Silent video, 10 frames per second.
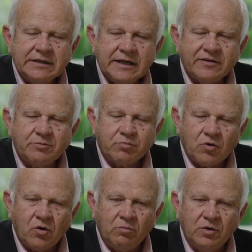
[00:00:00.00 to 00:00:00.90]
Now, the
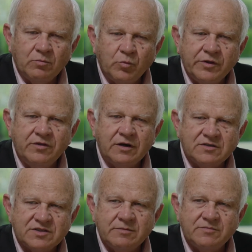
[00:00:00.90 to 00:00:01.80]
problem with
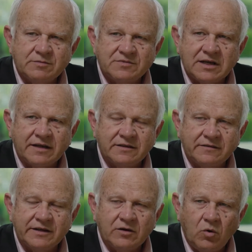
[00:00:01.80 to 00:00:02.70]
those symptoms are that
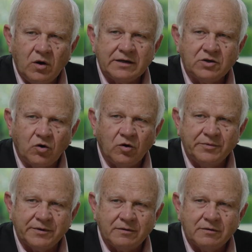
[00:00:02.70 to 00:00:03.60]
they're quite
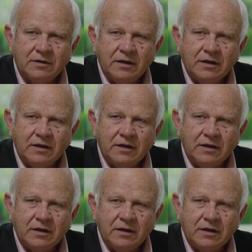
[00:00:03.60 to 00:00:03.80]
common,